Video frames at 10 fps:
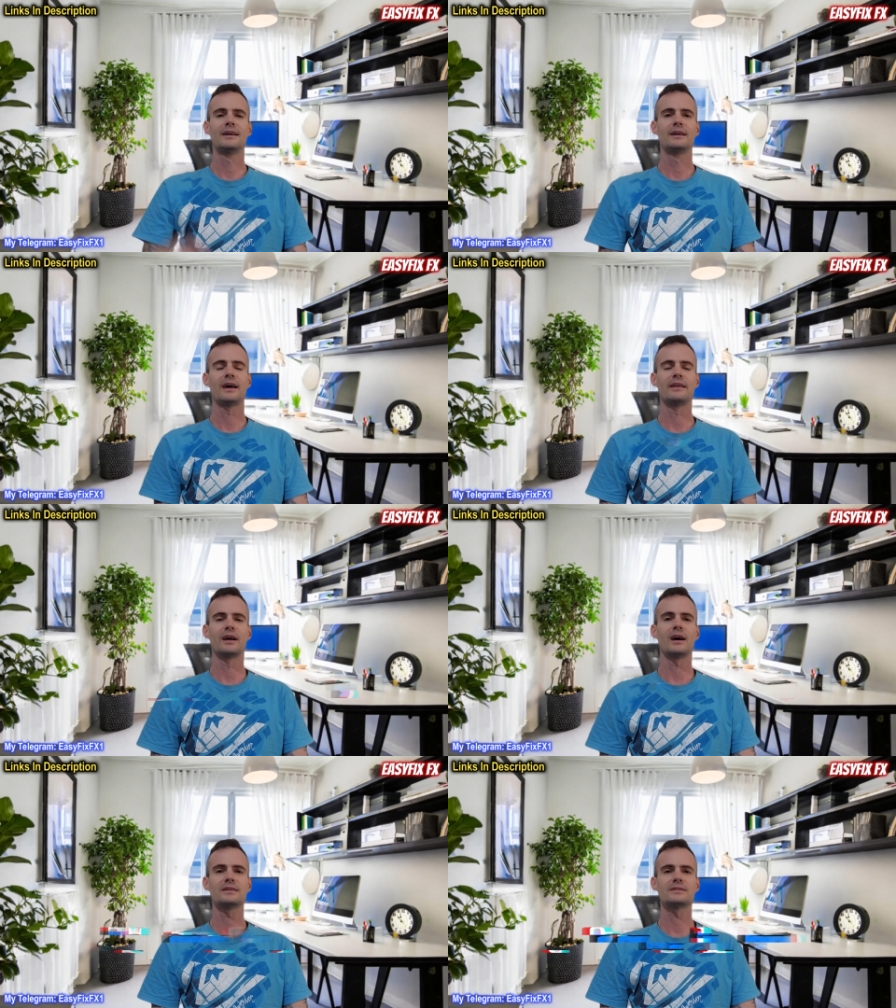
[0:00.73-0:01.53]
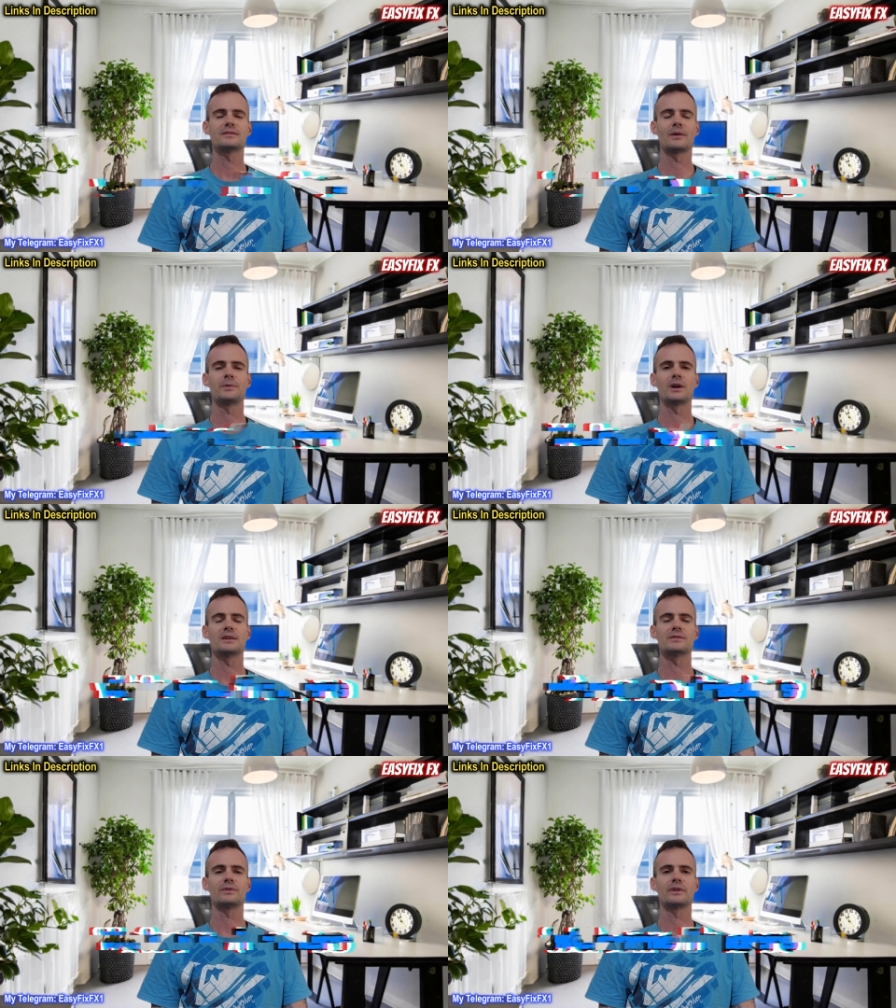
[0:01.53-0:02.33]
Hey there guys, hope you
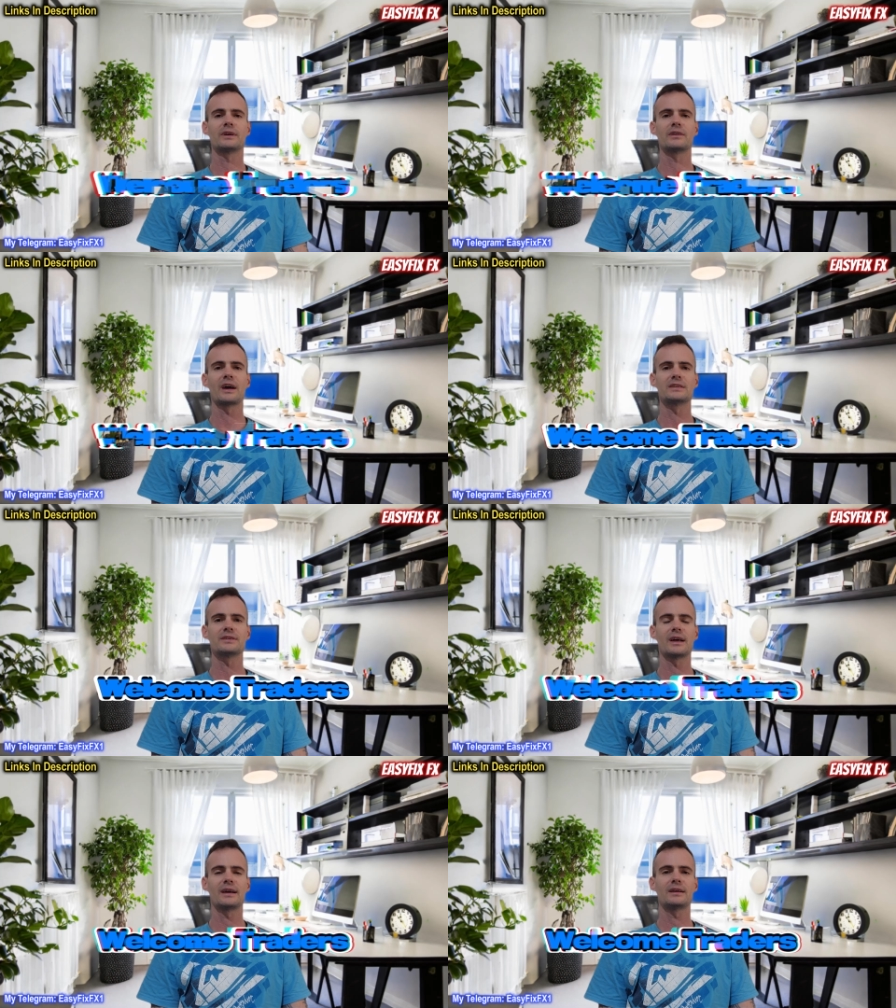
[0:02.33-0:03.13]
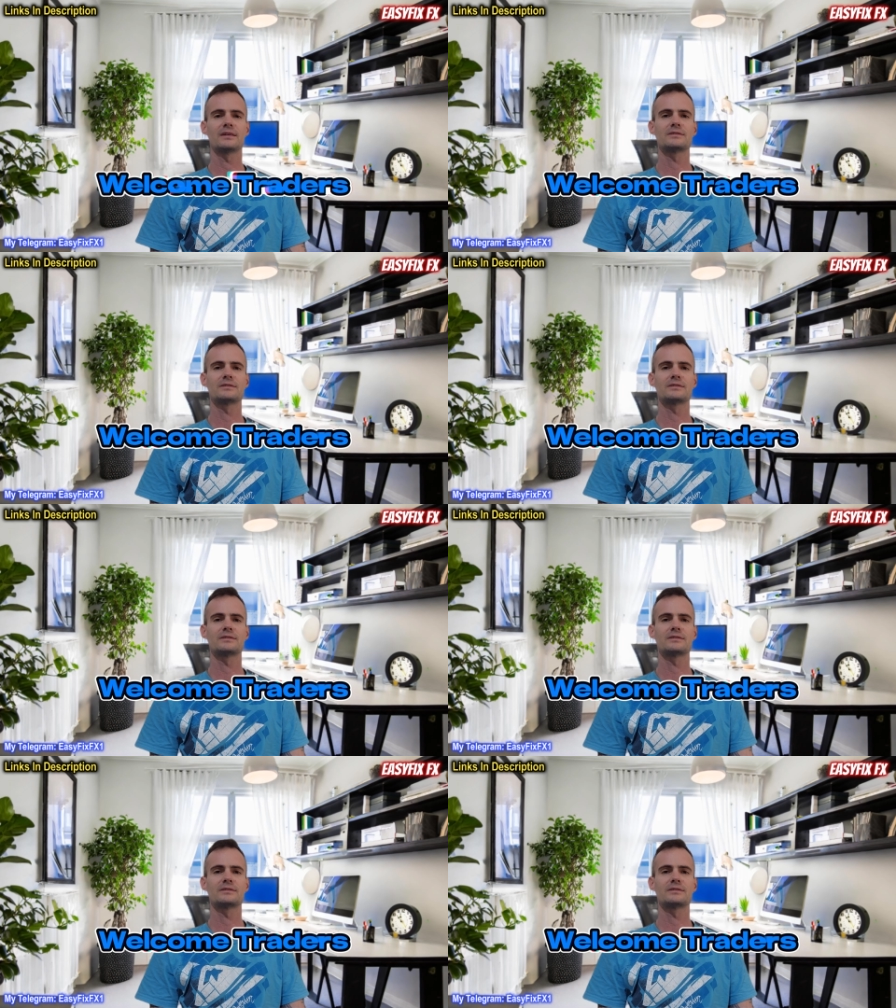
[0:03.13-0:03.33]
guys are all doing great today.